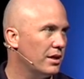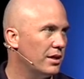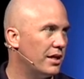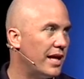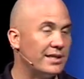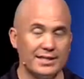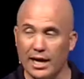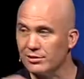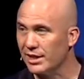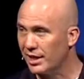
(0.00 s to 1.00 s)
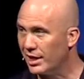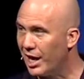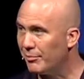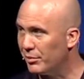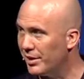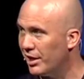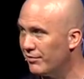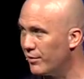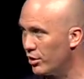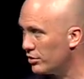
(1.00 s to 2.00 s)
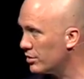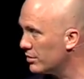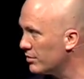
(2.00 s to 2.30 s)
Now that sounds like a compliment at first,